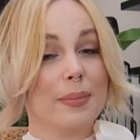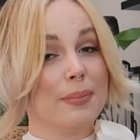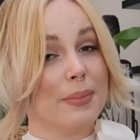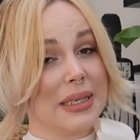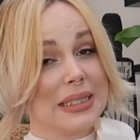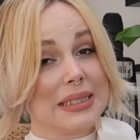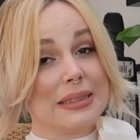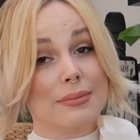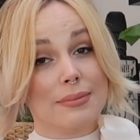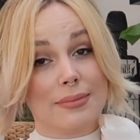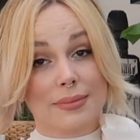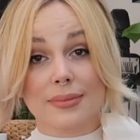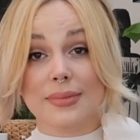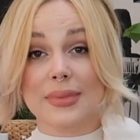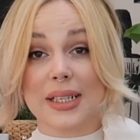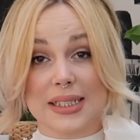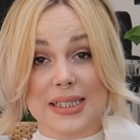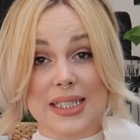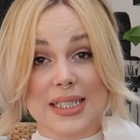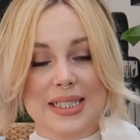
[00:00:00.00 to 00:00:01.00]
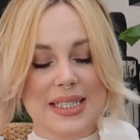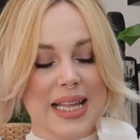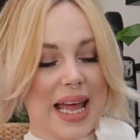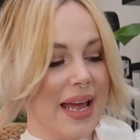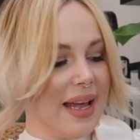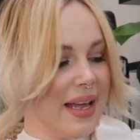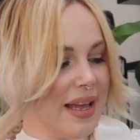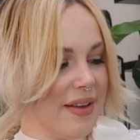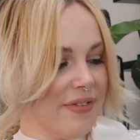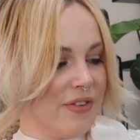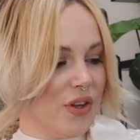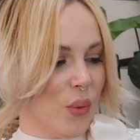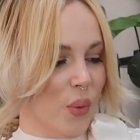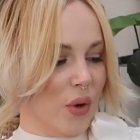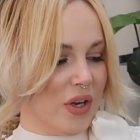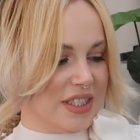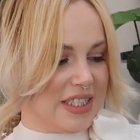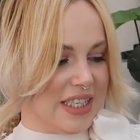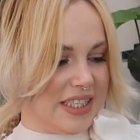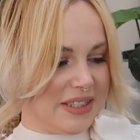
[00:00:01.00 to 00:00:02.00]
but it is there if you
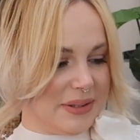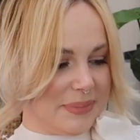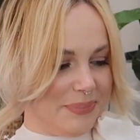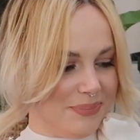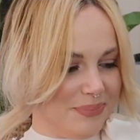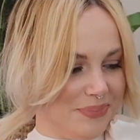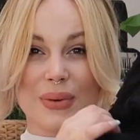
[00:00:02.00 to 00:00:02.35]
want it.